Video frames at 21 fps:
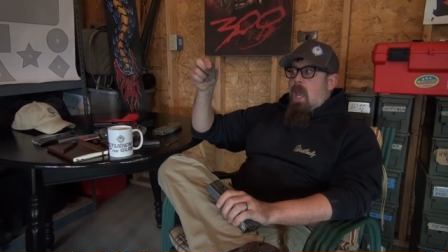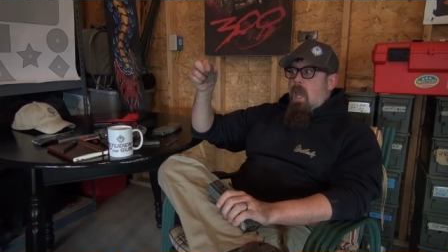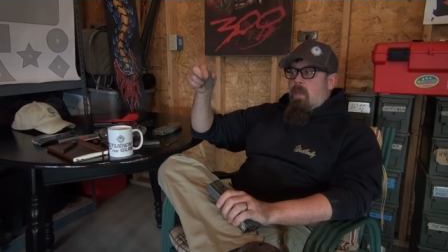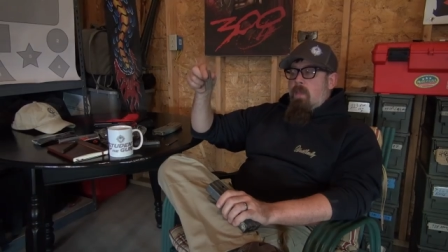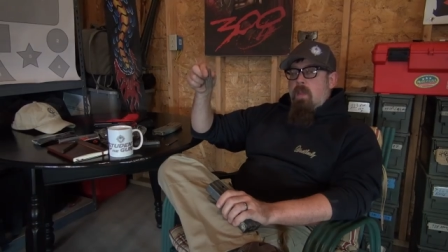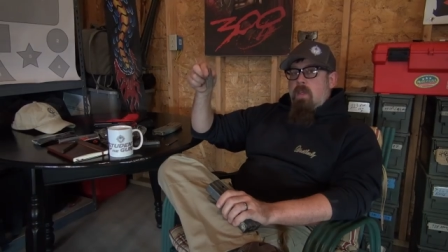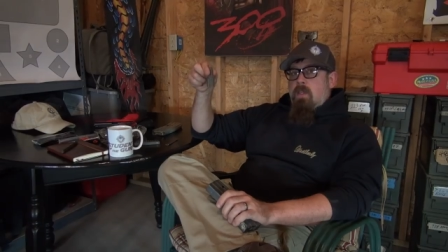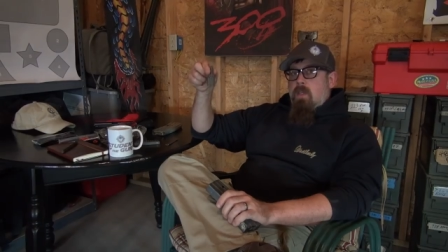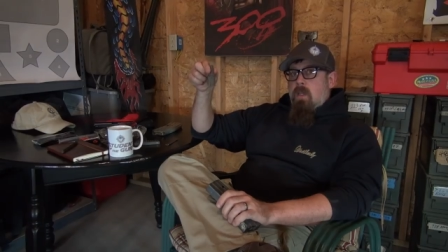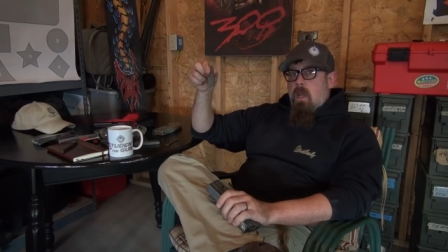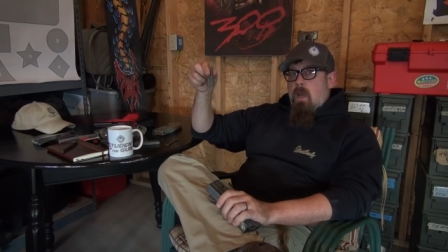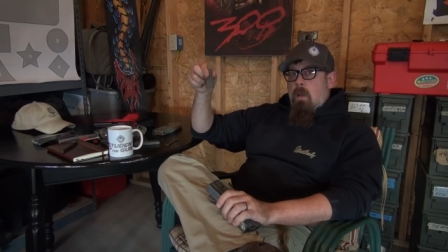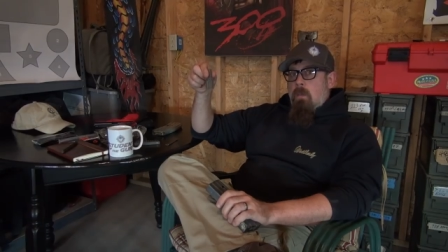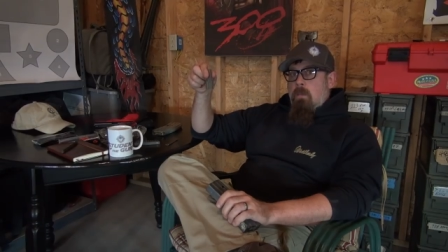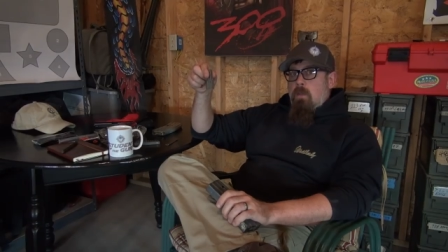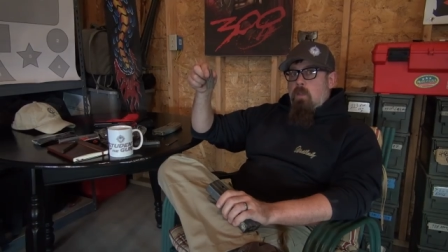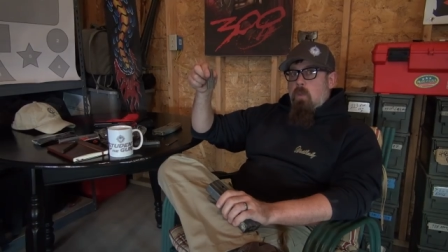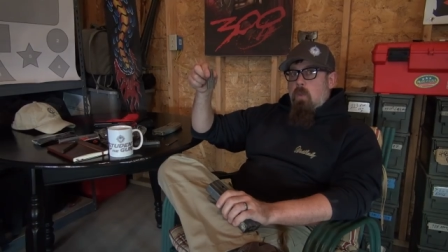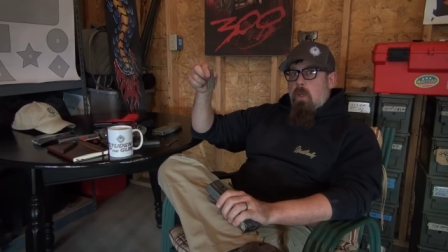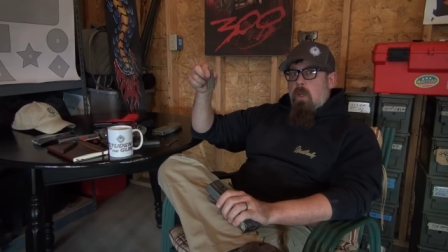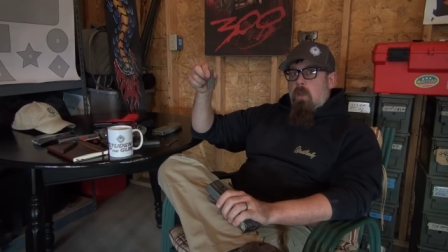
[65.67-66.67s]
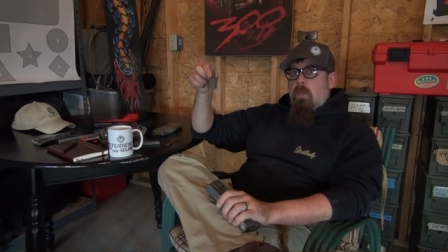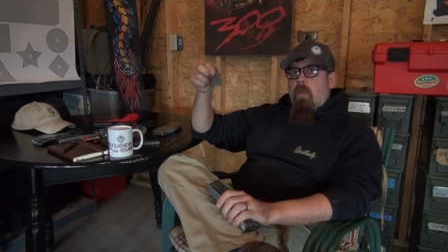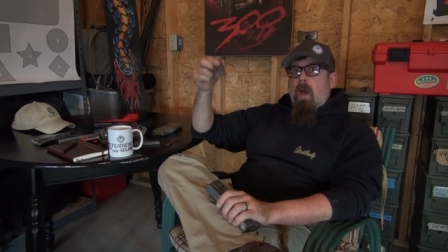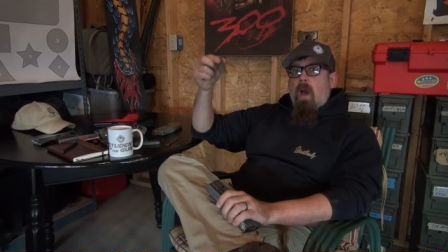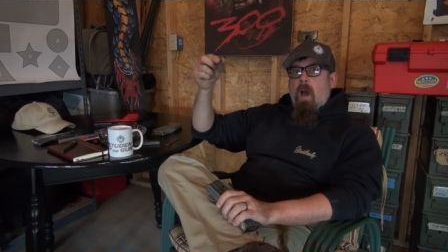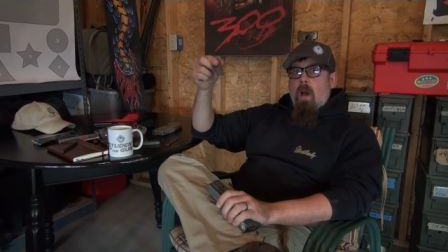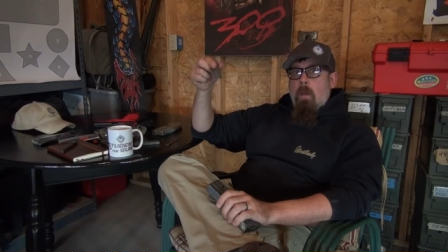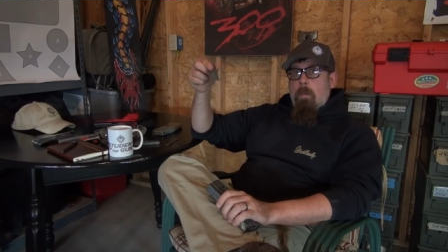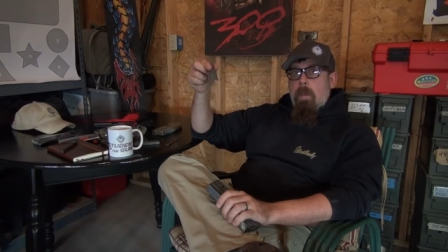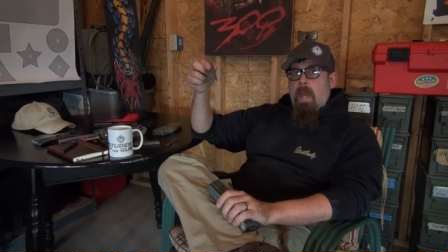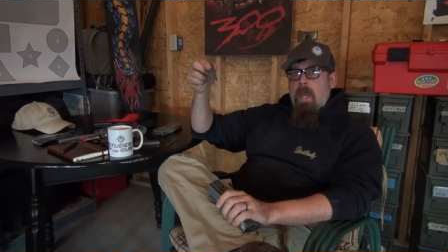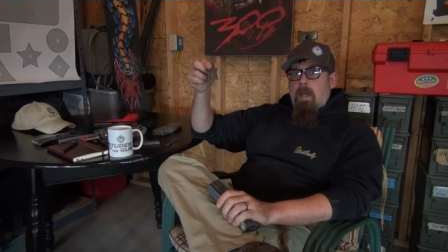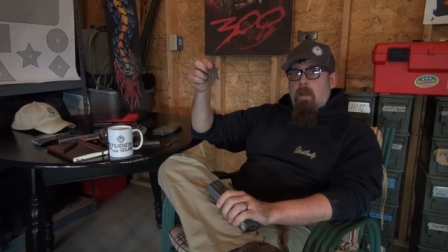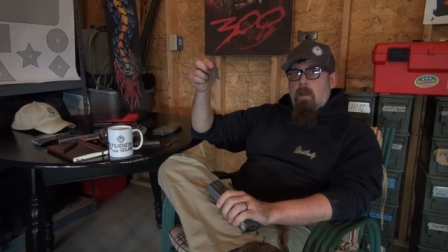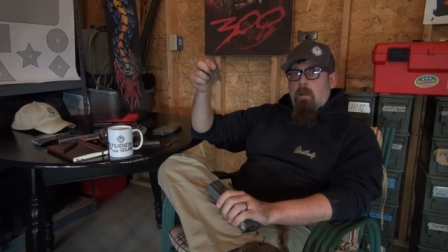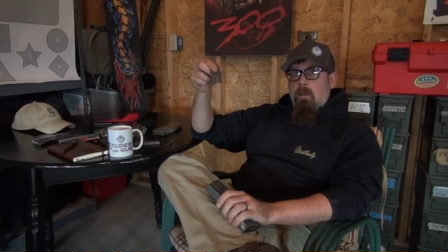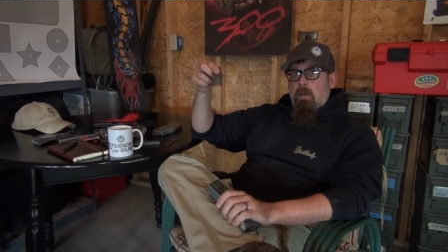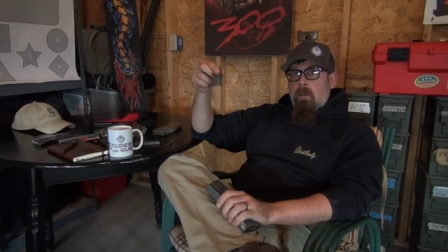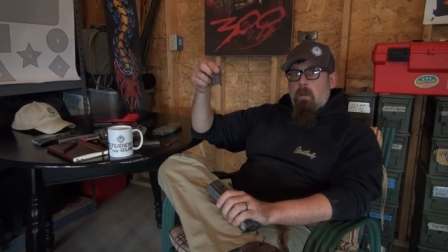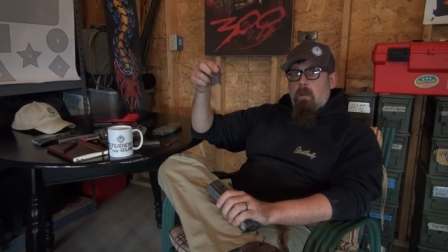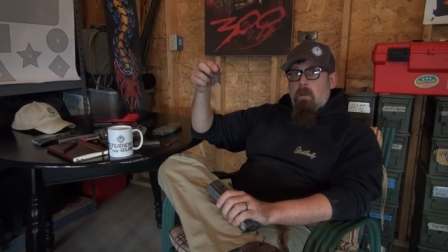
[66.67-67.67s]
and this comes with a
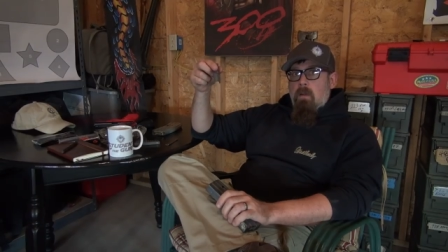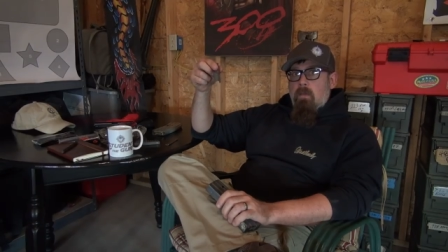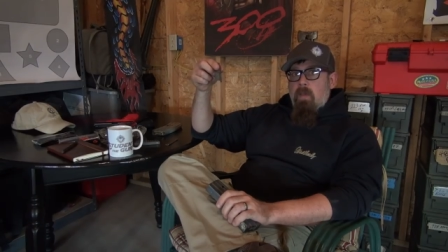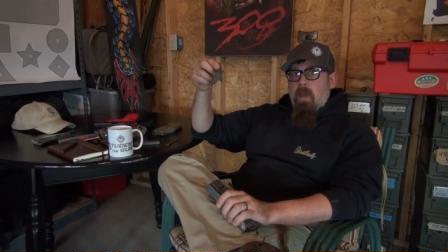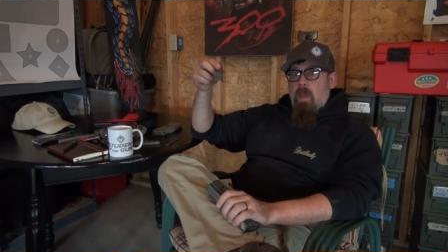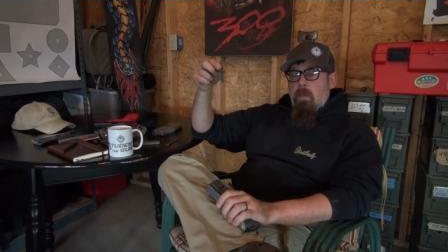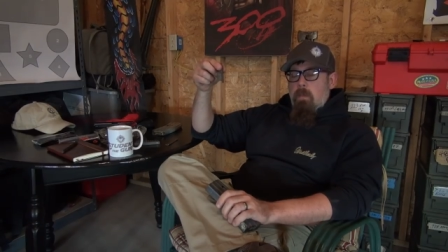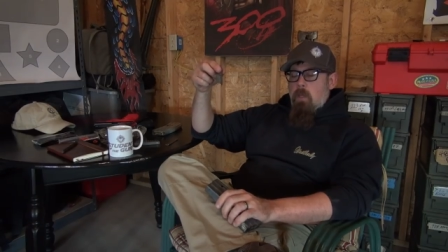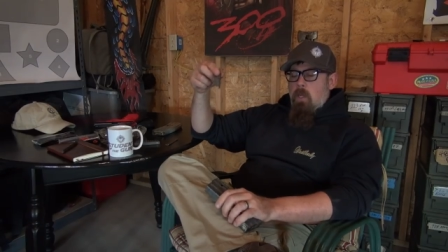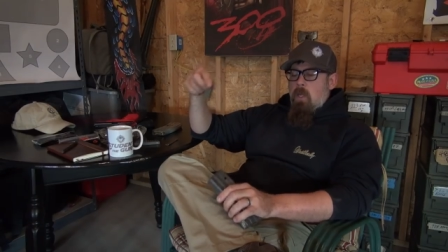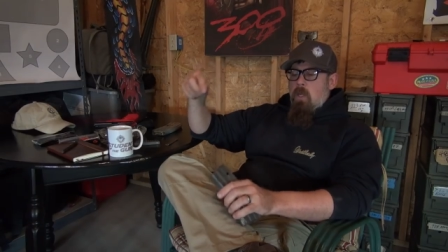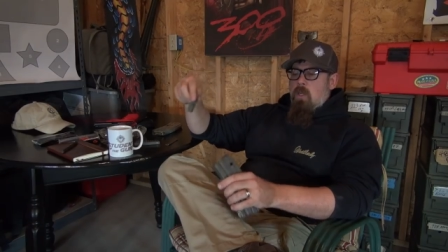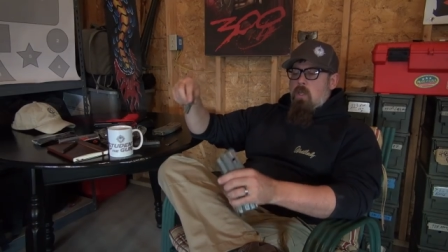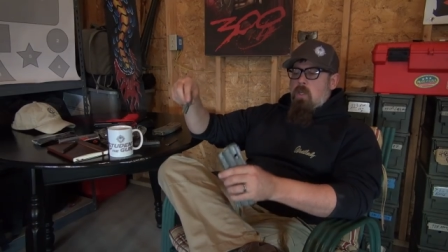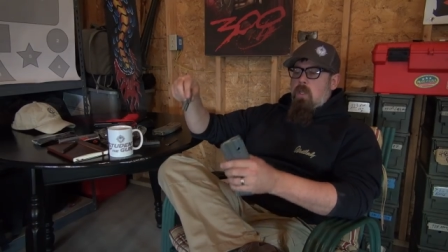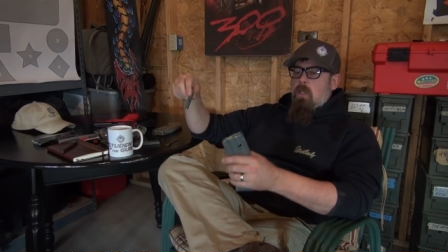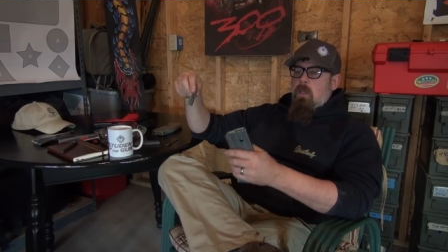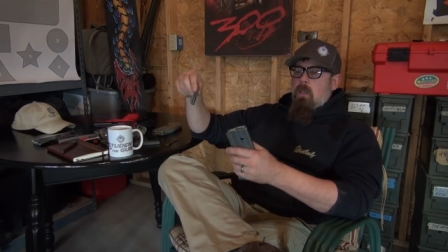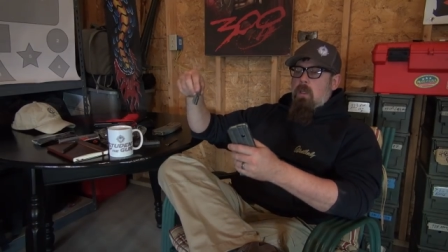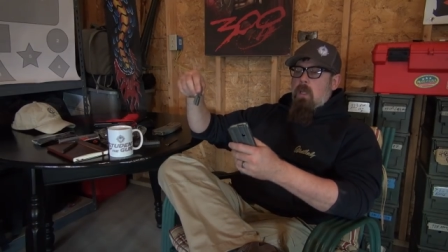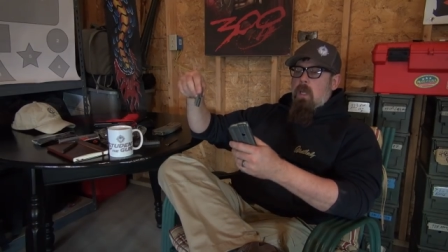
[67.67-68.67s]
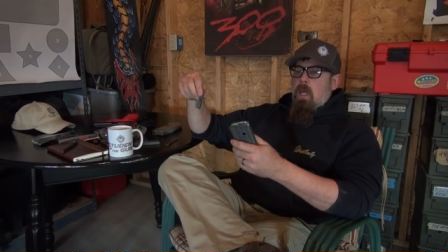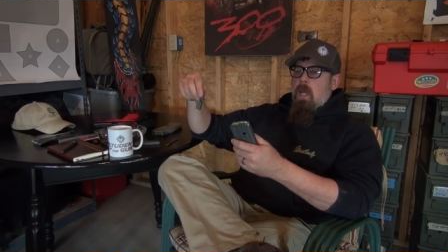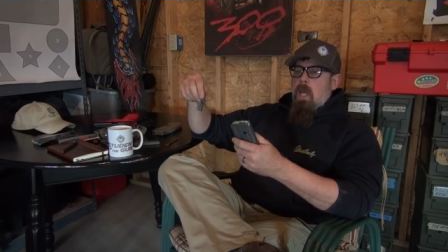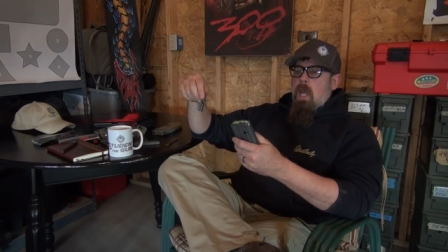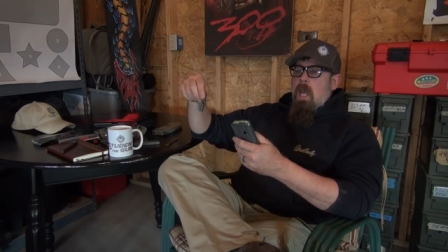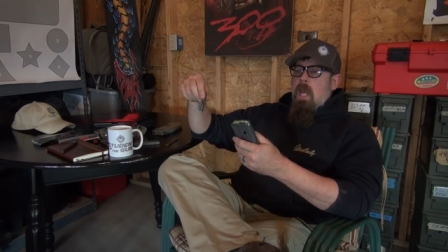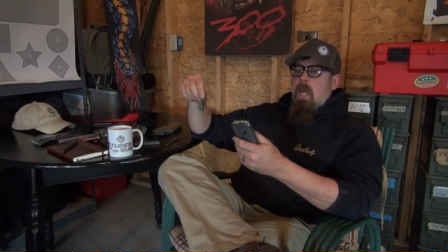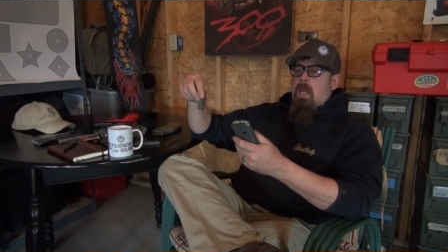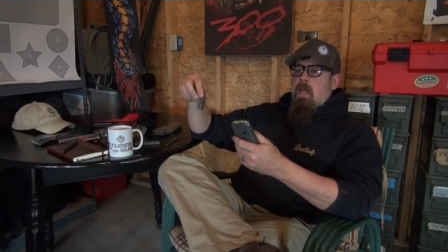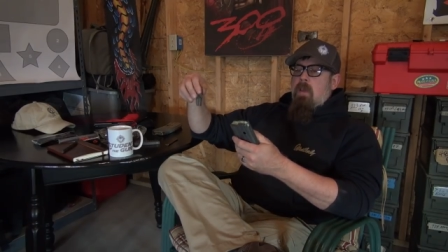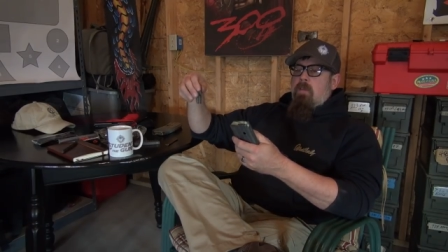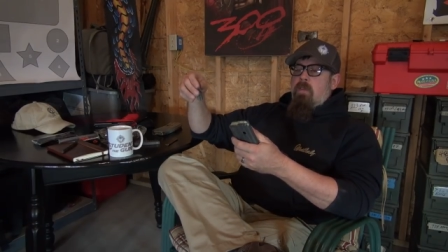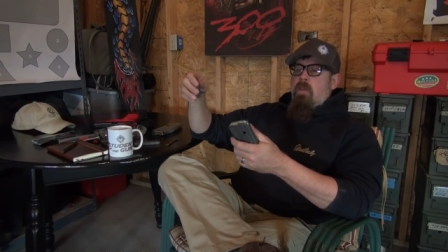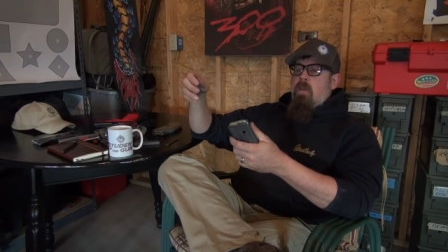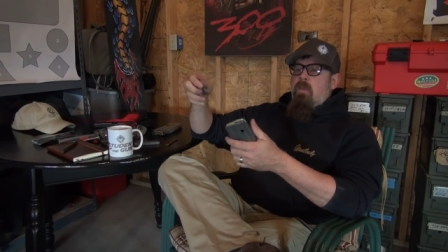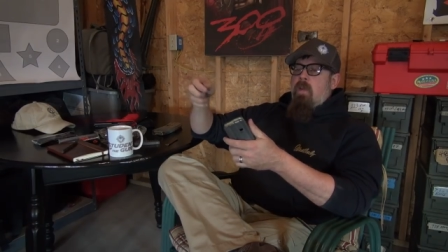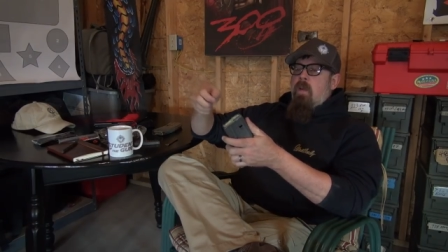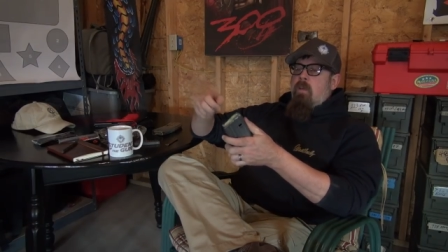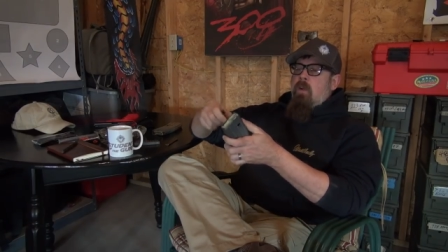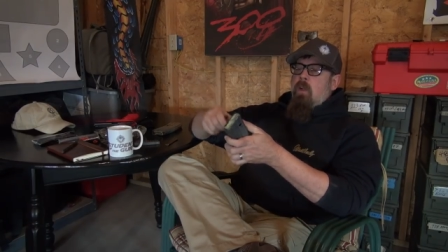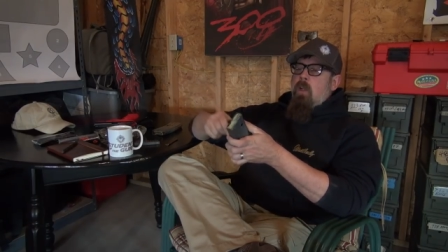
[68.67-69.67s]
bandolier of ammunition. If
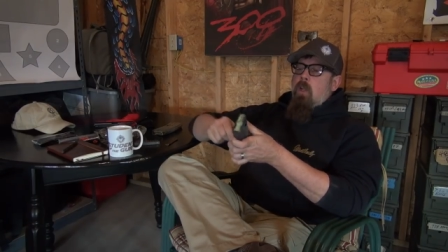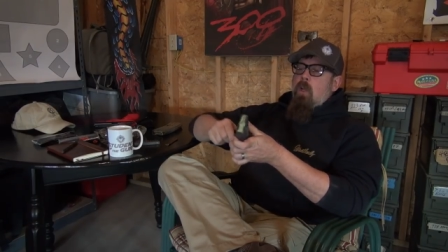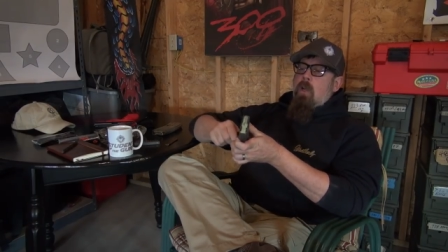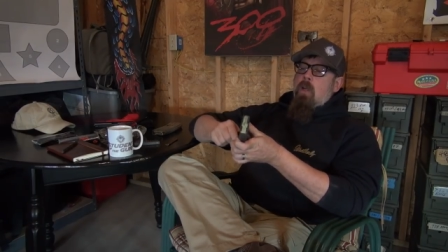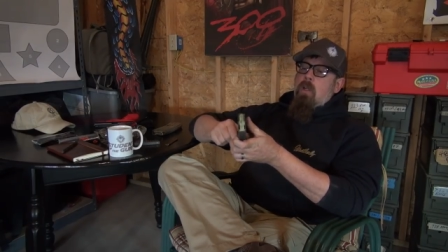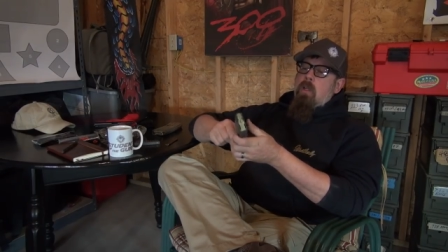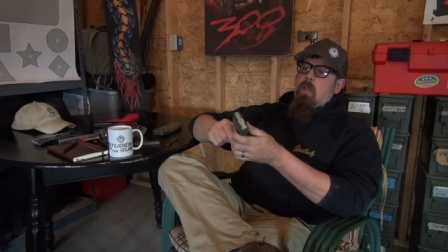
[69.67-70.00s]
you've ever looked